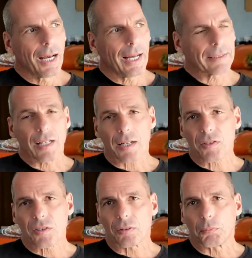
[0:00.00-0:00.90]

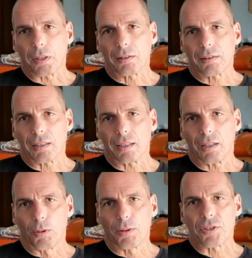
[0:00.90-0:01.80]
addressed with
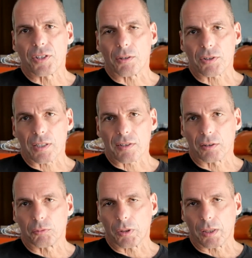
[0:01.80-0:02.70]
all the seriousness
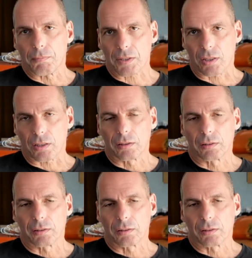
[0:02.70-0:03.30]
that we can muster,